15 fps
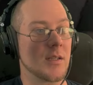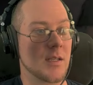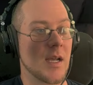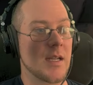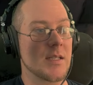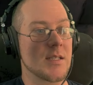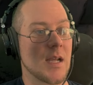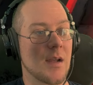
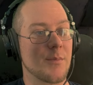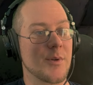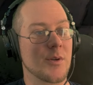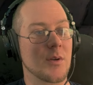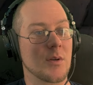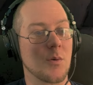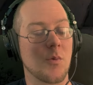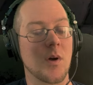nighttime, you're
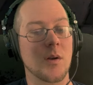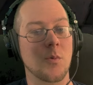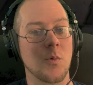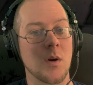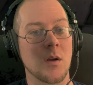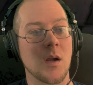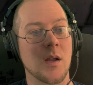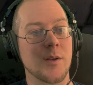gonna want to
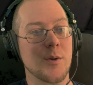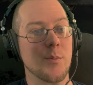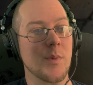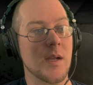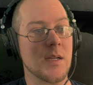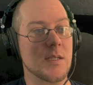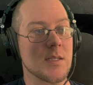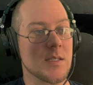work on your
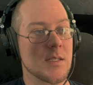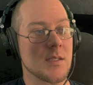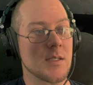base.